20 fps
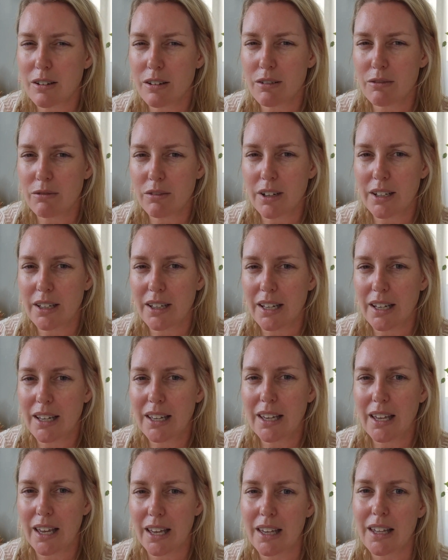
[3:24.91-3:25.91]
really
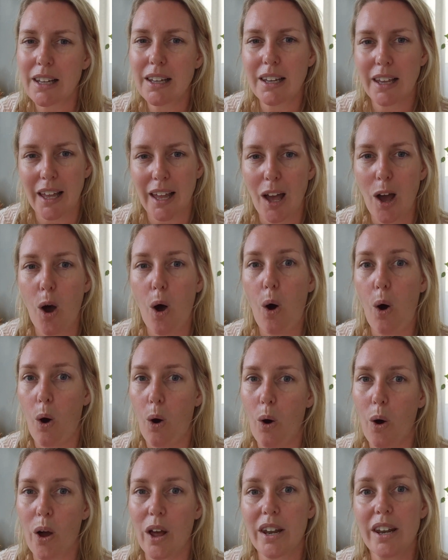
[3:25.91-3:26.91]
get clear
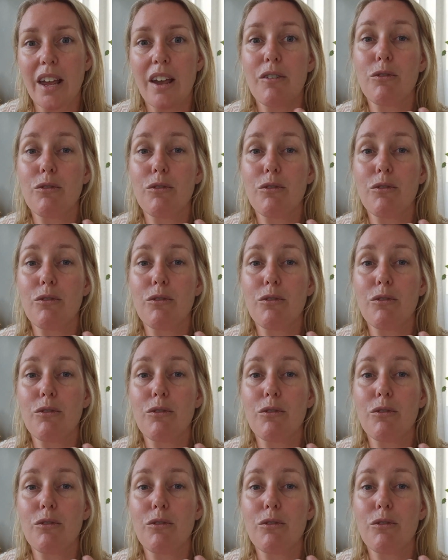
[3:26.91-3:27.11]
on